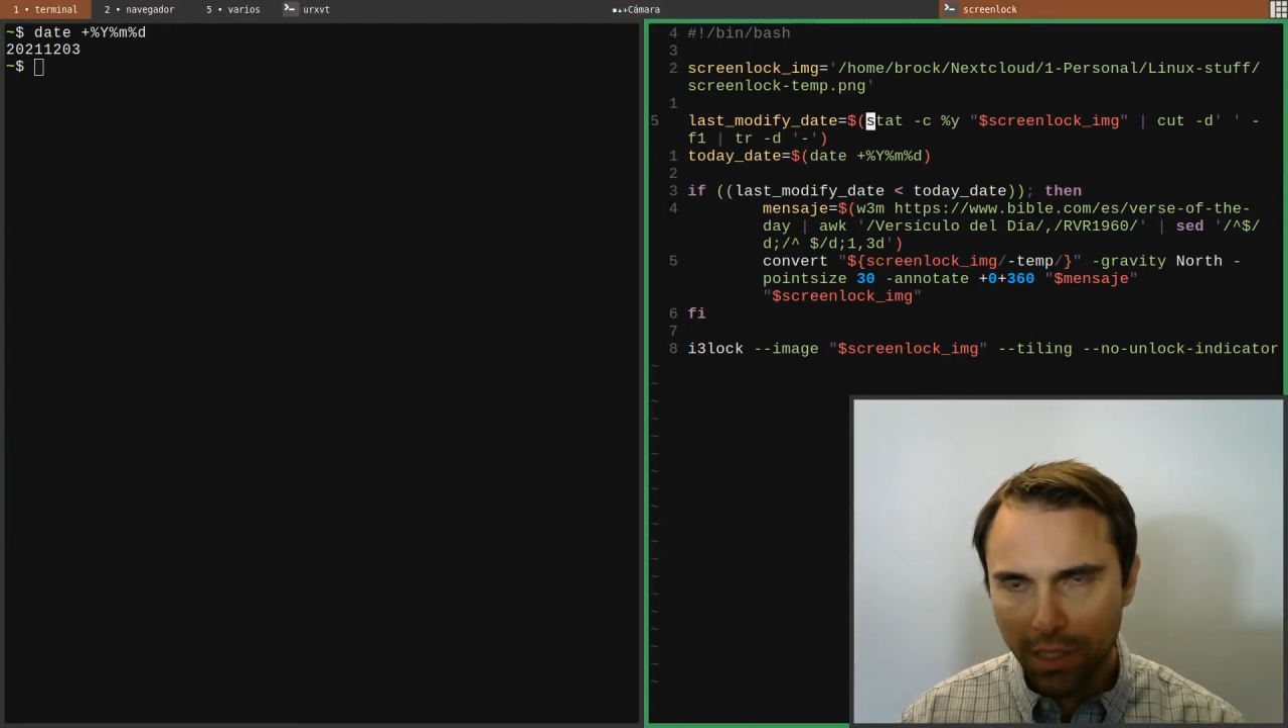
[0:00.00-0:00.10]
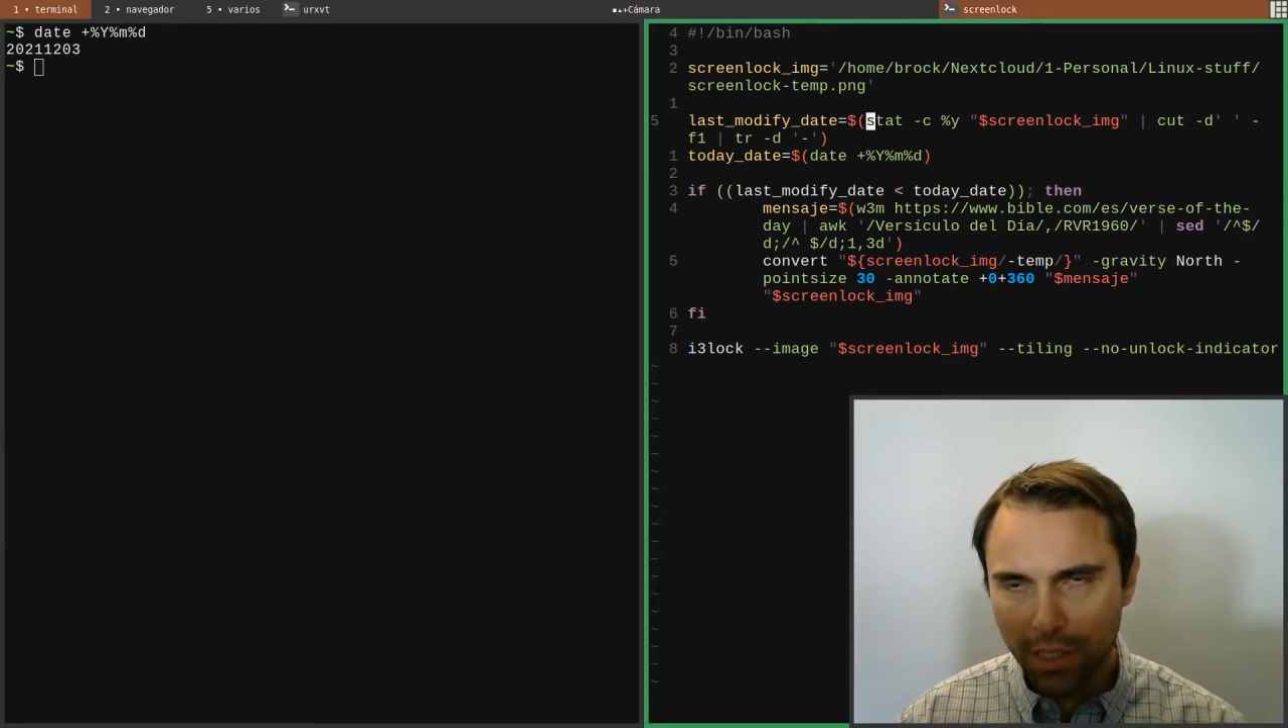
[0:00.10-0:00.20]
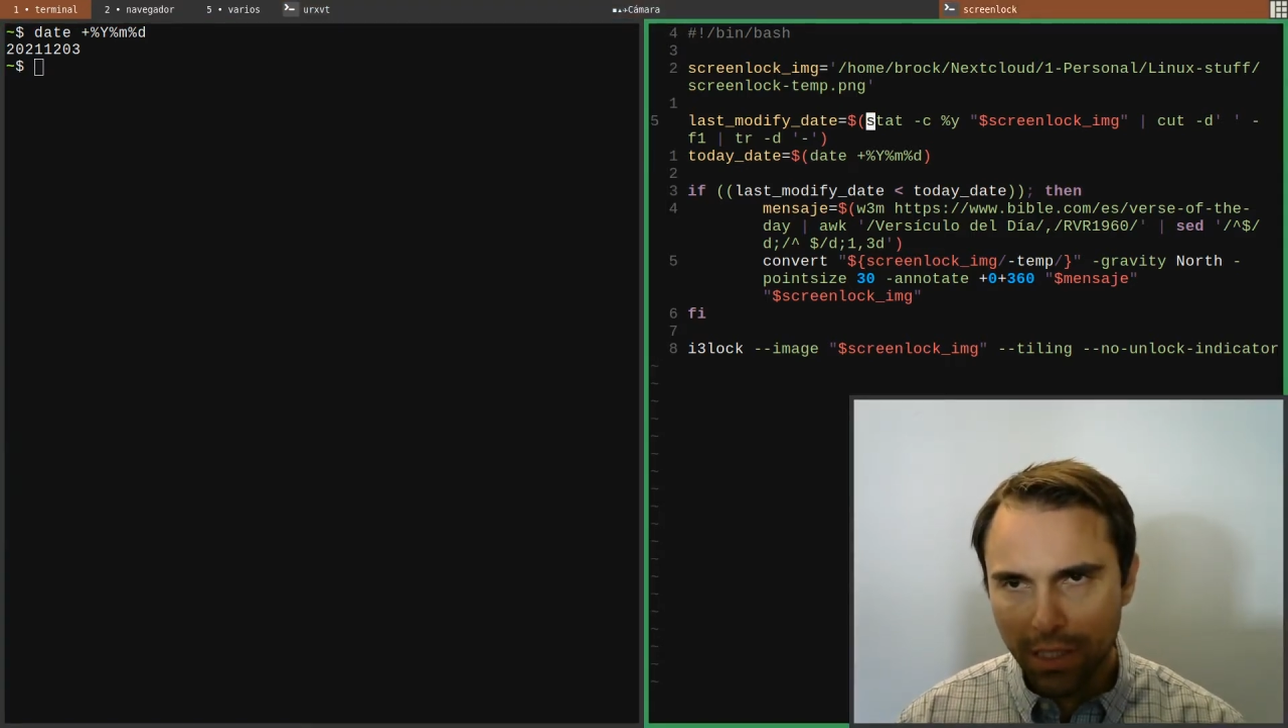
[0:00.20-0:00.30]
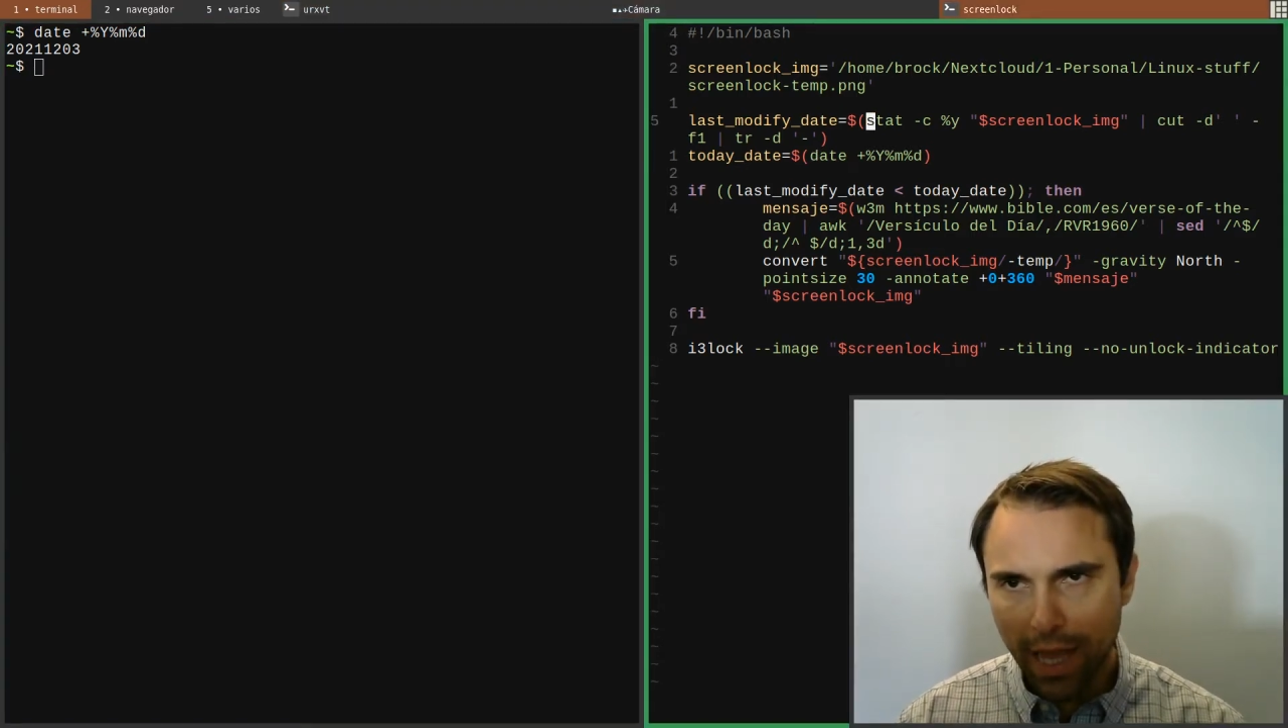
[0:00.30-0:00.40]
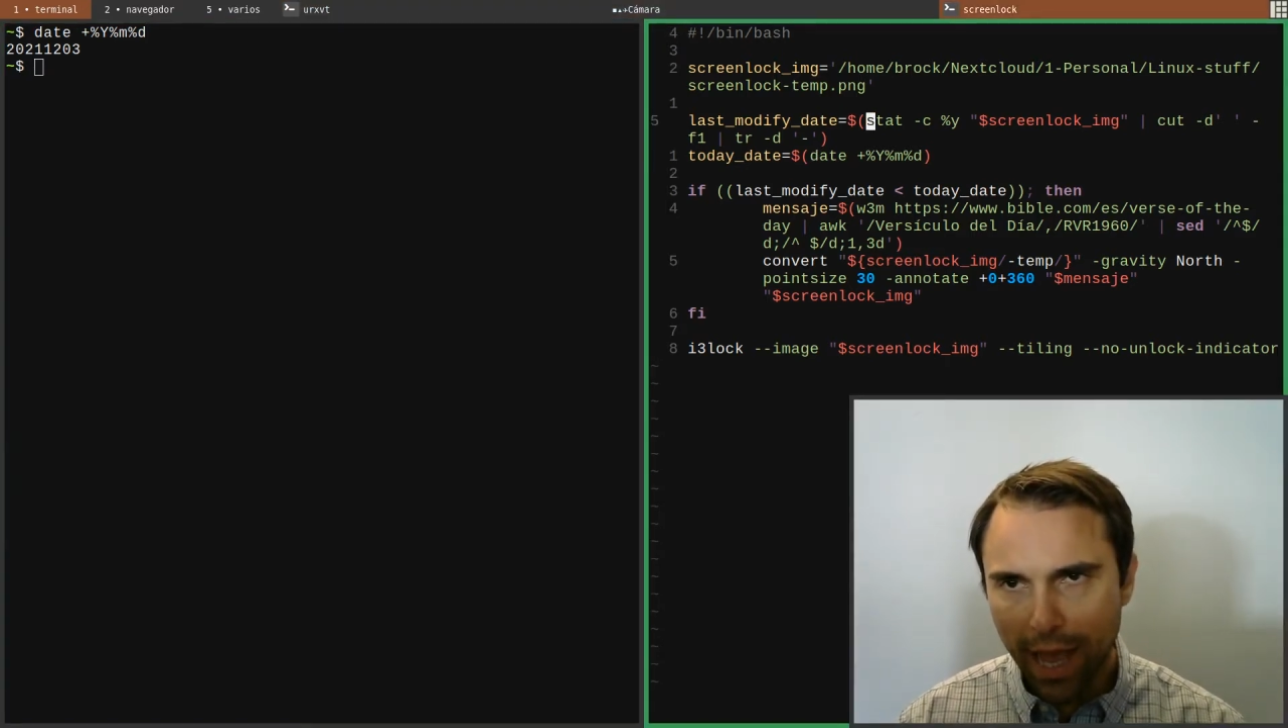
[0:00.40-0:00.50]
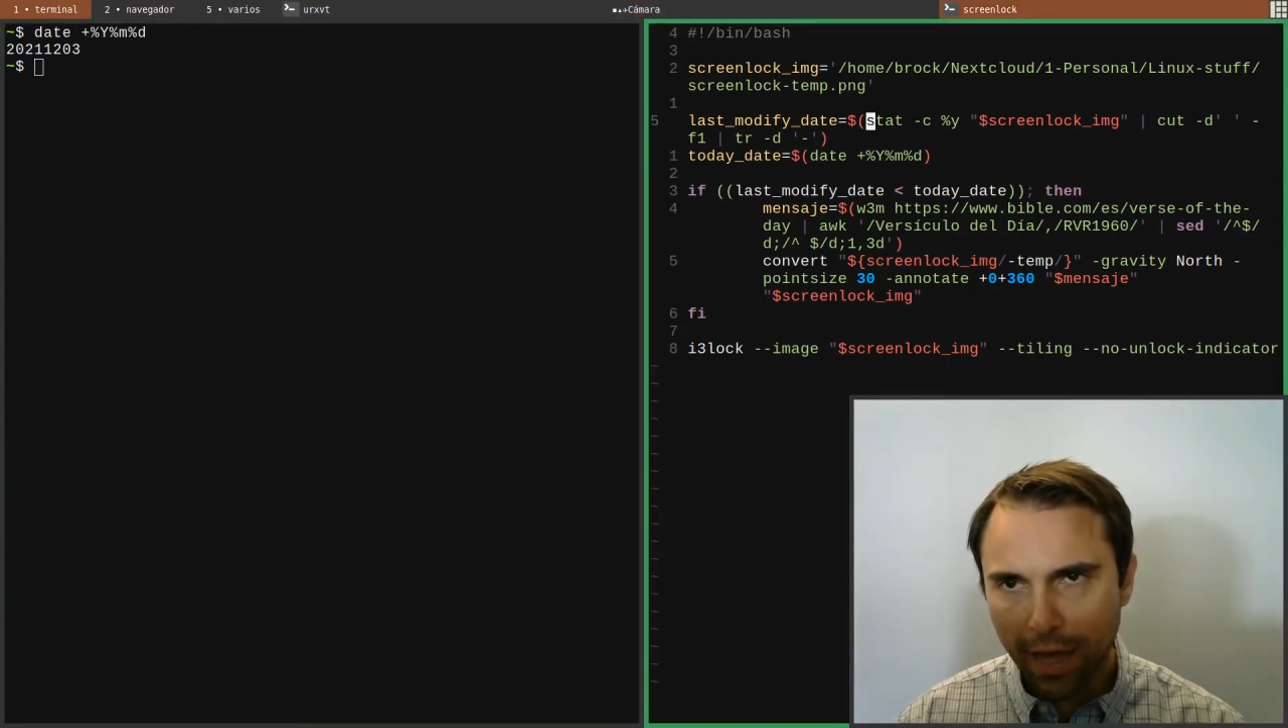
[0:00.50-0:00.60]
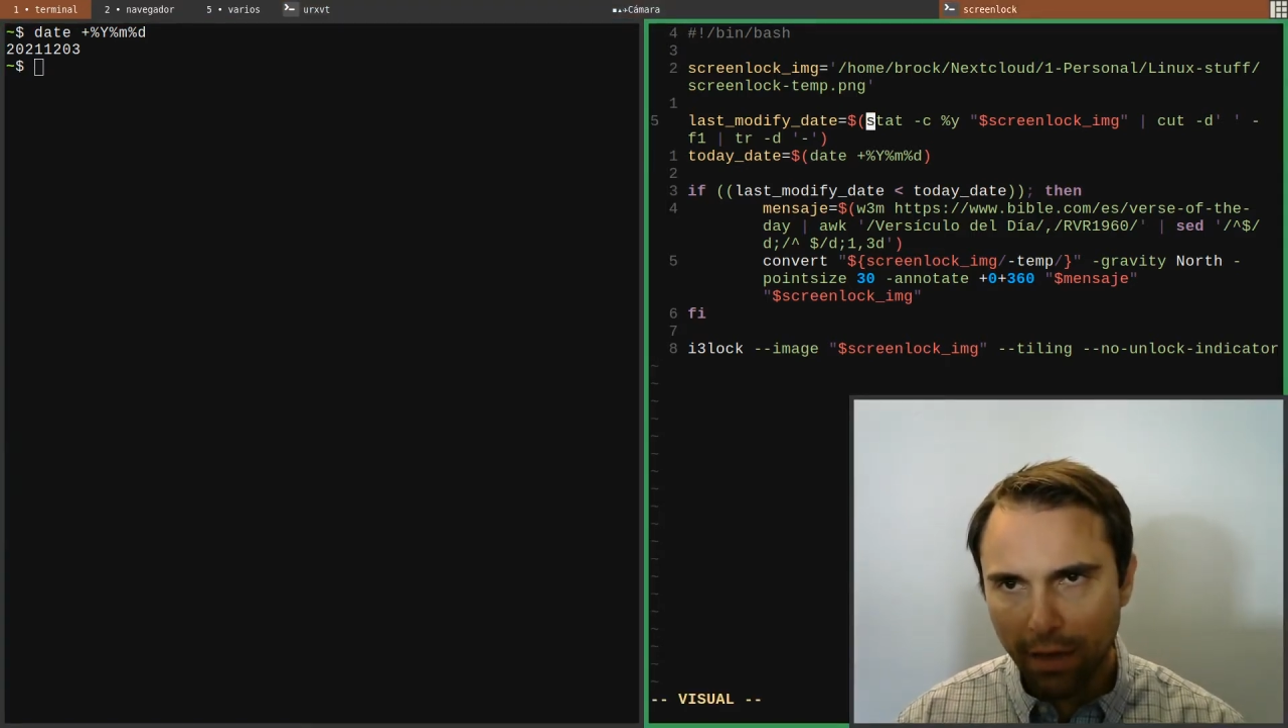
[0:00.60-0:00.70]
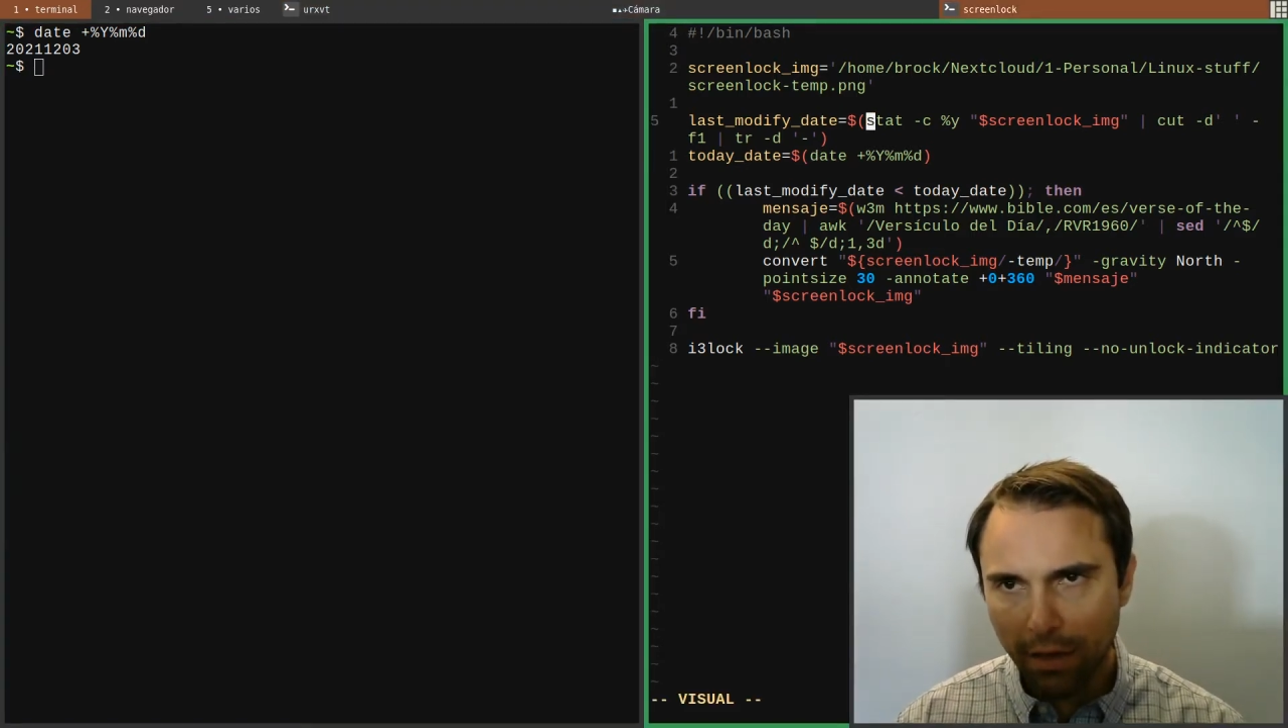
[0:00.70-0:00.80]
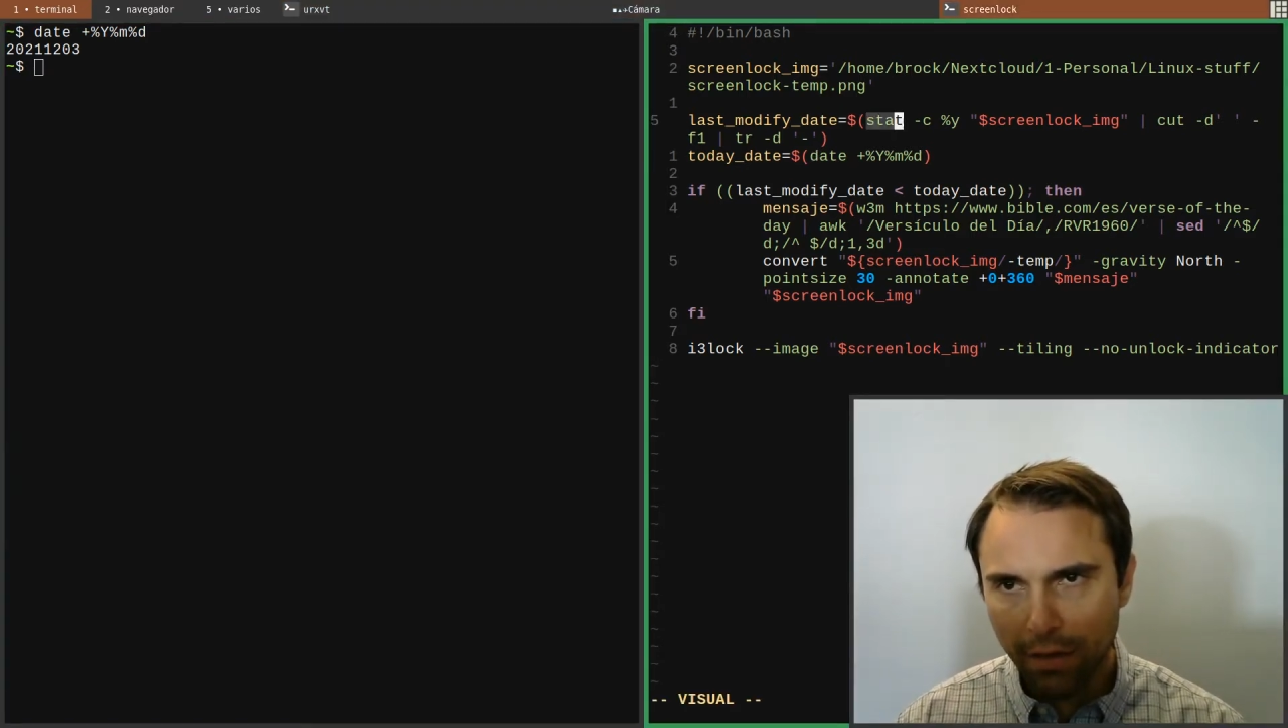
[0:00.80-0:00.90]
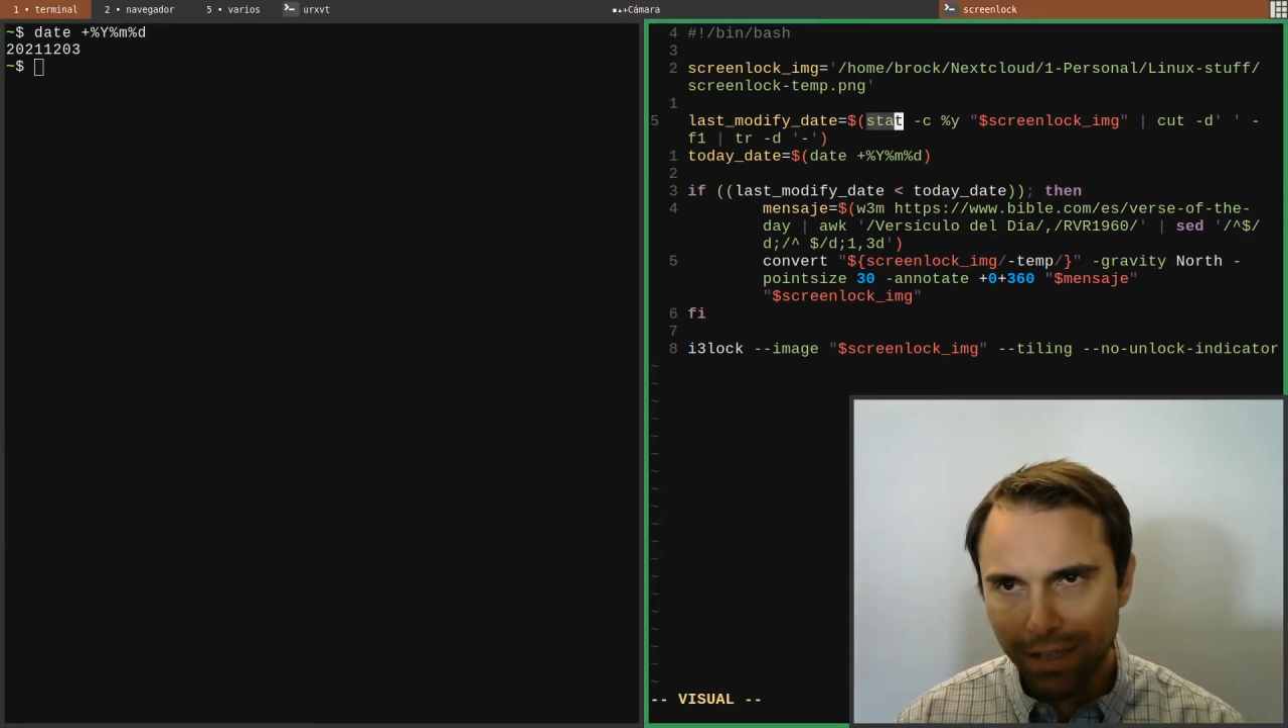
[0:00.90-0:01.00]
stat.